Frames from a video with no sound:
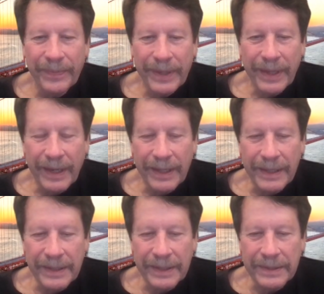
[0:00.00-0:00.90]

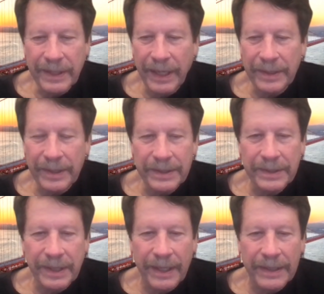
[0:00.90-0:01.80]
uh, to get this
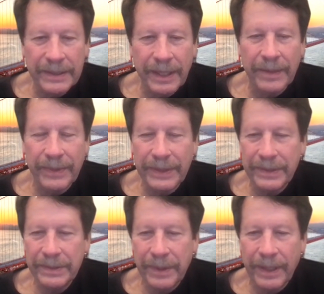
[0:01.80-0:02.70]
uh, set of
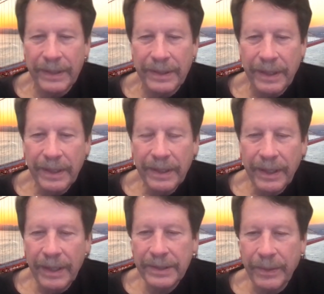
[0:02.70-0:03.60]
issues right.
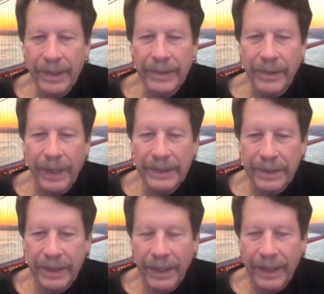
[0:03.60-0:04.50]
I also want to
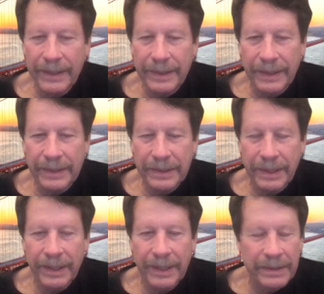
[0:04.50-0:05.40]
congratulate uh,
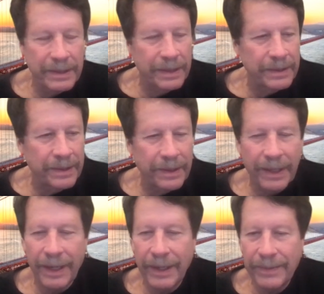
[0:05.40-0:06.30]
City
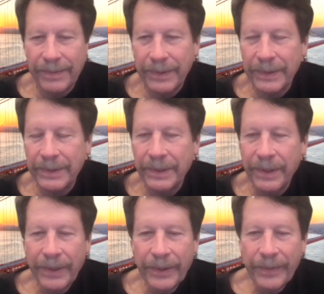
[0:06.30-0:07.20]
CTTI for
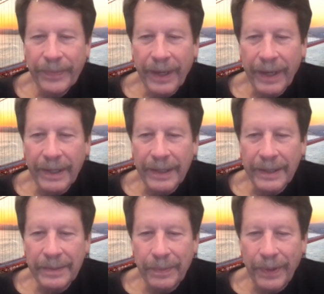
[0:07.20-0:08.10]

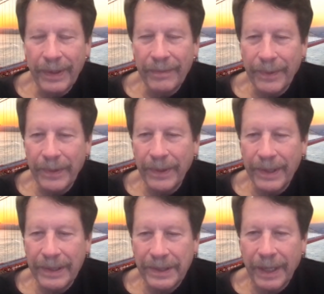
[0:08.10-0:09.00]
uh, putting forward
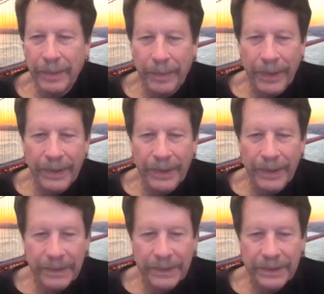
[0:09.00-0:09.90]
a set of
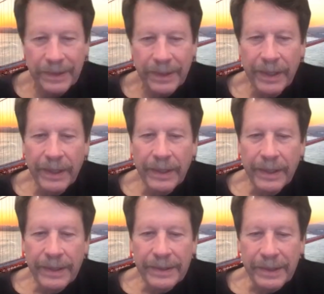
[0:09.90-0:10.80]
proposals
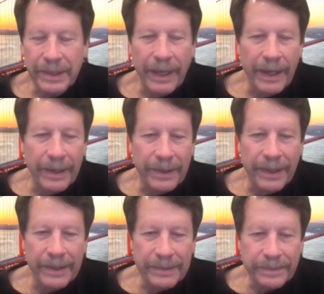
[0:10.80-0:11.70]
just now
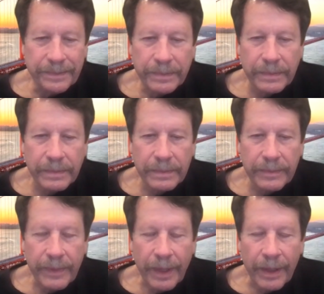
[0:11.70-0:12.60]
that
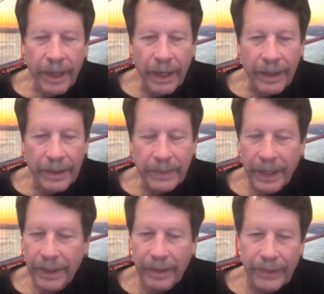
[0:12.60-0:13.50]
um,
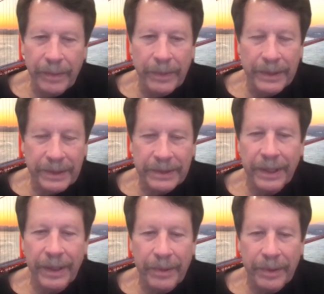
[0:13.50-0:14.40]
I think are very much in
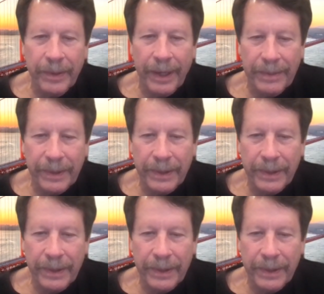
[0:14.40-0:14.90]
sync with what I've heard